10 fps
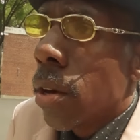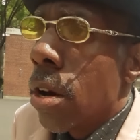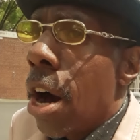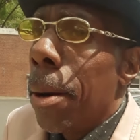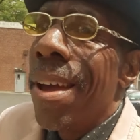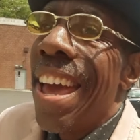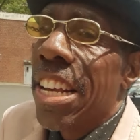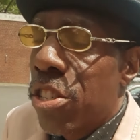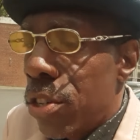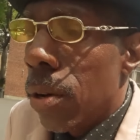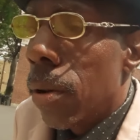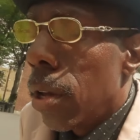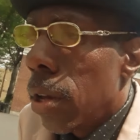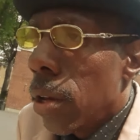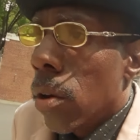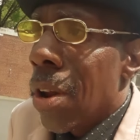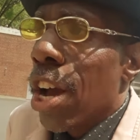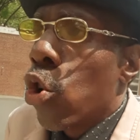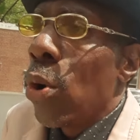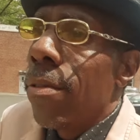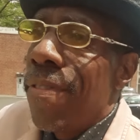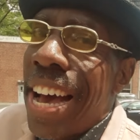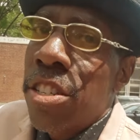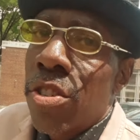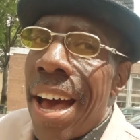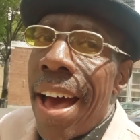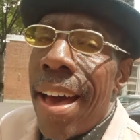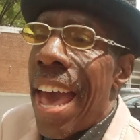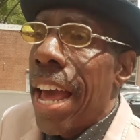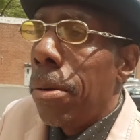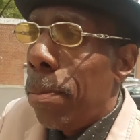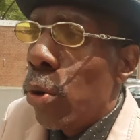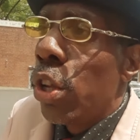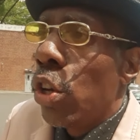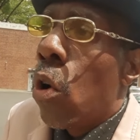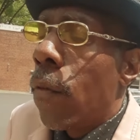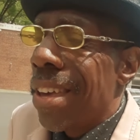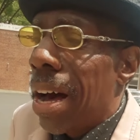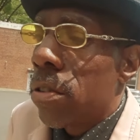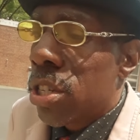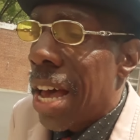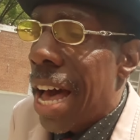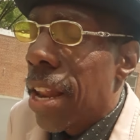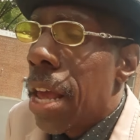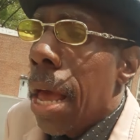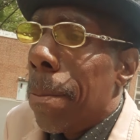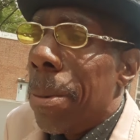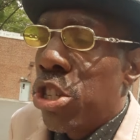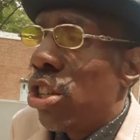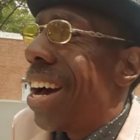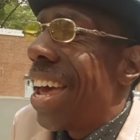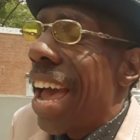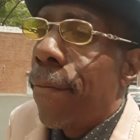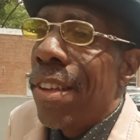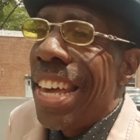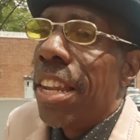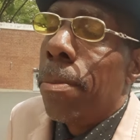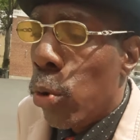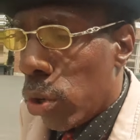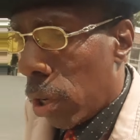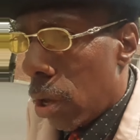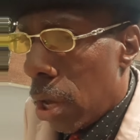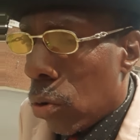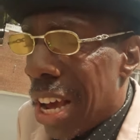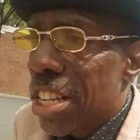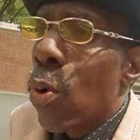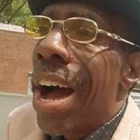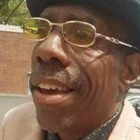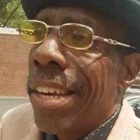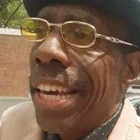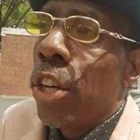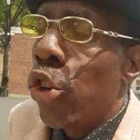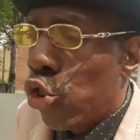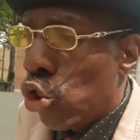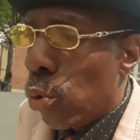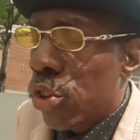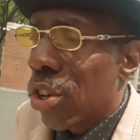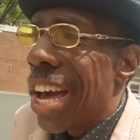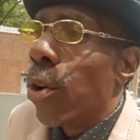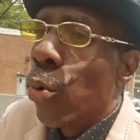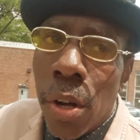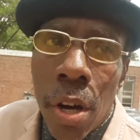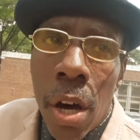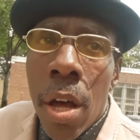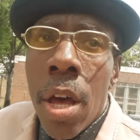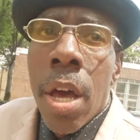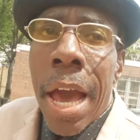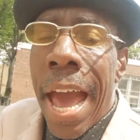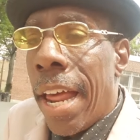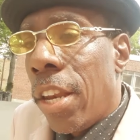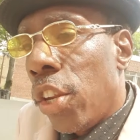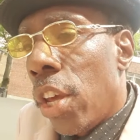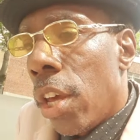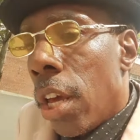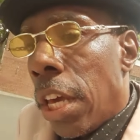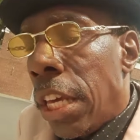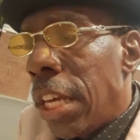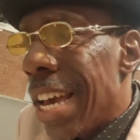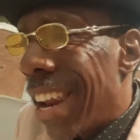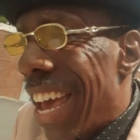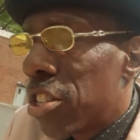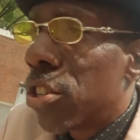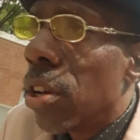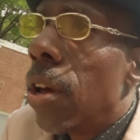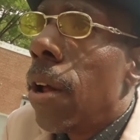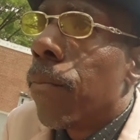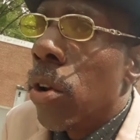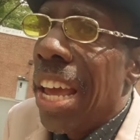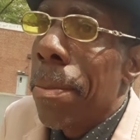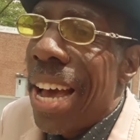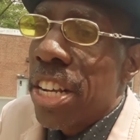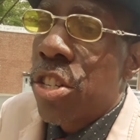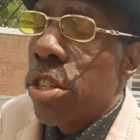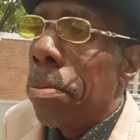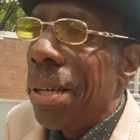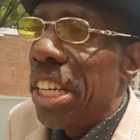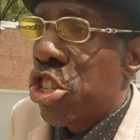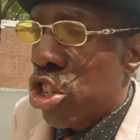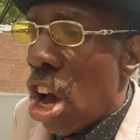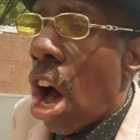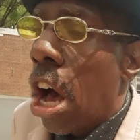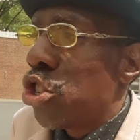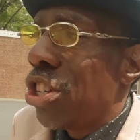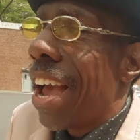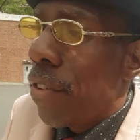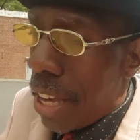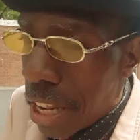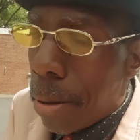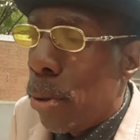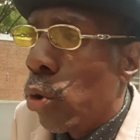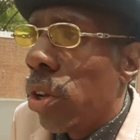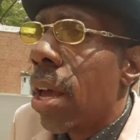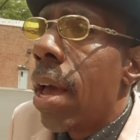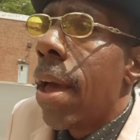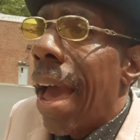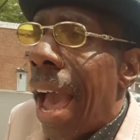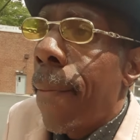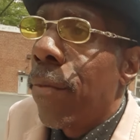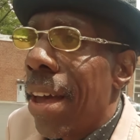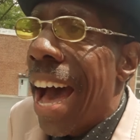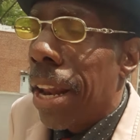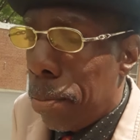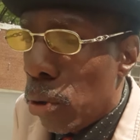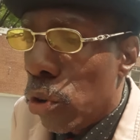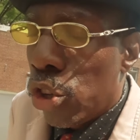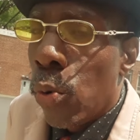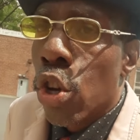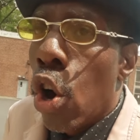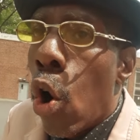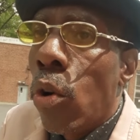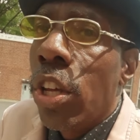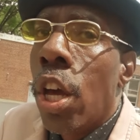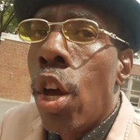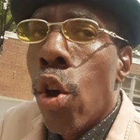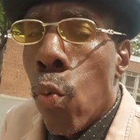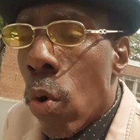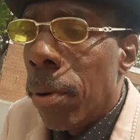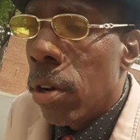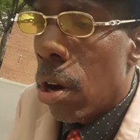God made Esther. Now, Queen Vashti had the beauty on the outside, but she did not have the inner beauty. That's why King Ahasuerus got rid of her and he got Esther. The name Esther means star. She had the inner beauty and the outer beauty. She was a holy woman